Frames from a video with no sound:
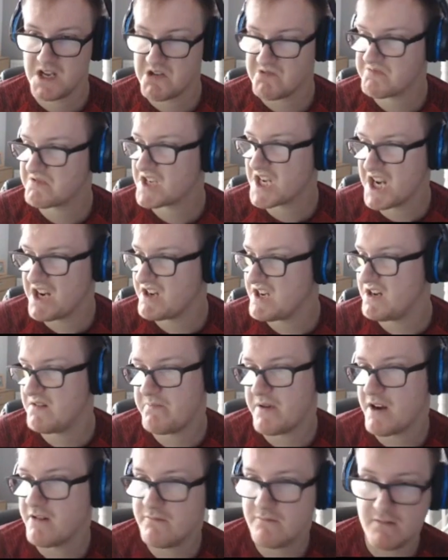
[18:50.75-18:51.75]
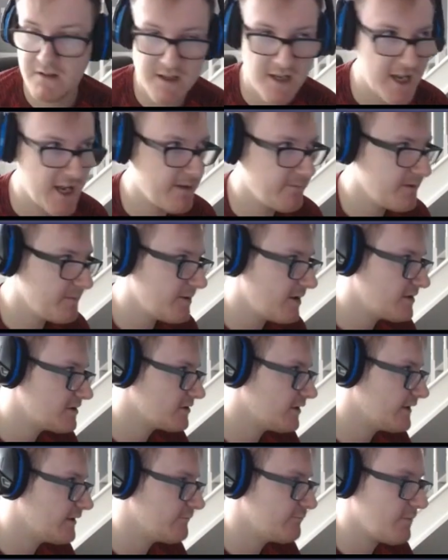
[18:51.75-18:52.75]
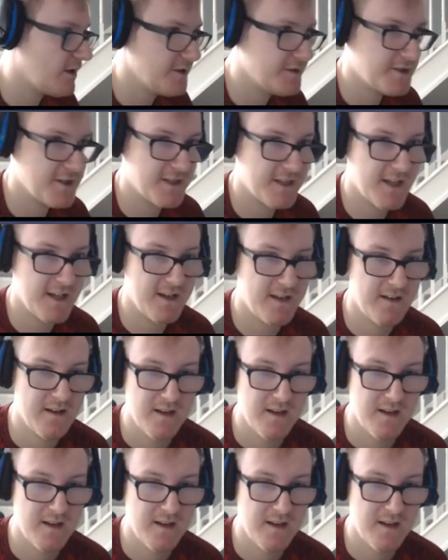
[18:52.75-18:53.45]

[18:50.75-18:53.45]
So your opponent's got those monsters that